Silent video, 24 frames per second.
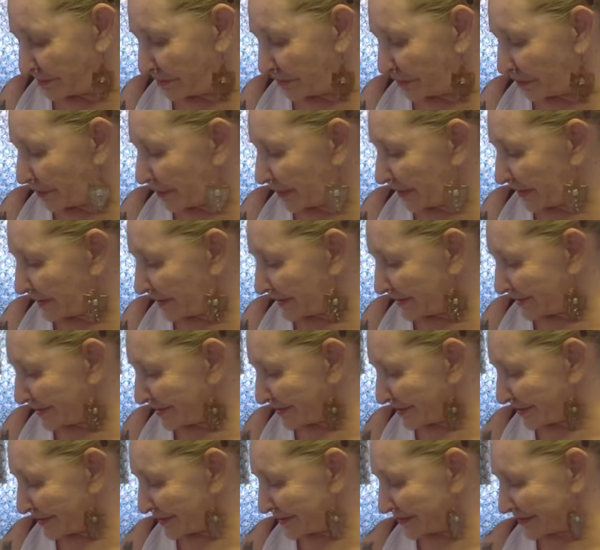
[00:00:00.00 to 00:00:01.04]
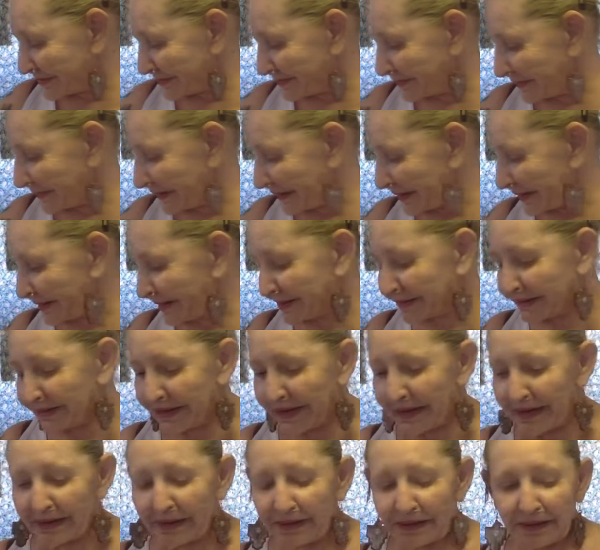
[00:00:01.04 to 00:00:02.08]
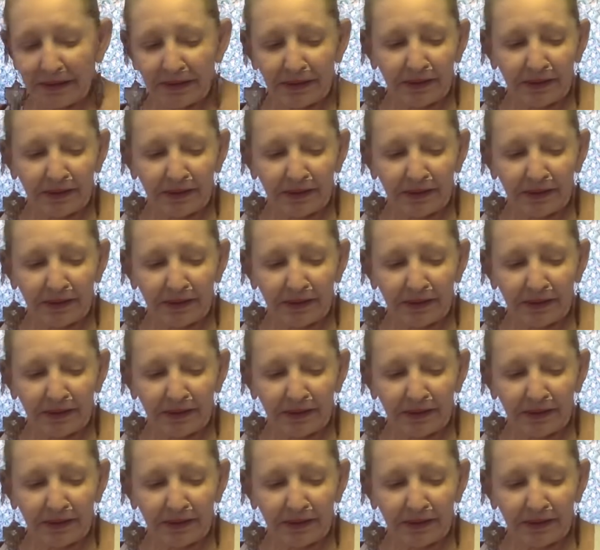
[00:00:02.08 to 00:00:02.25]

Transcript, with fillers: Merkel or something like that.